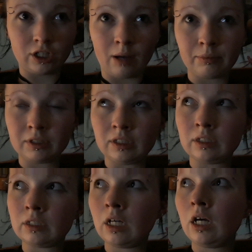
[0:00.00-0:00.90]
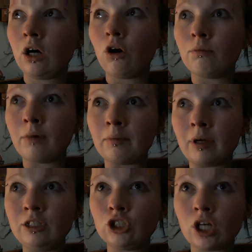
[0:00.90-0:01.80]
happening on my
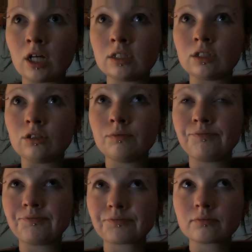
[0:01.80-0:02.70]
main channel.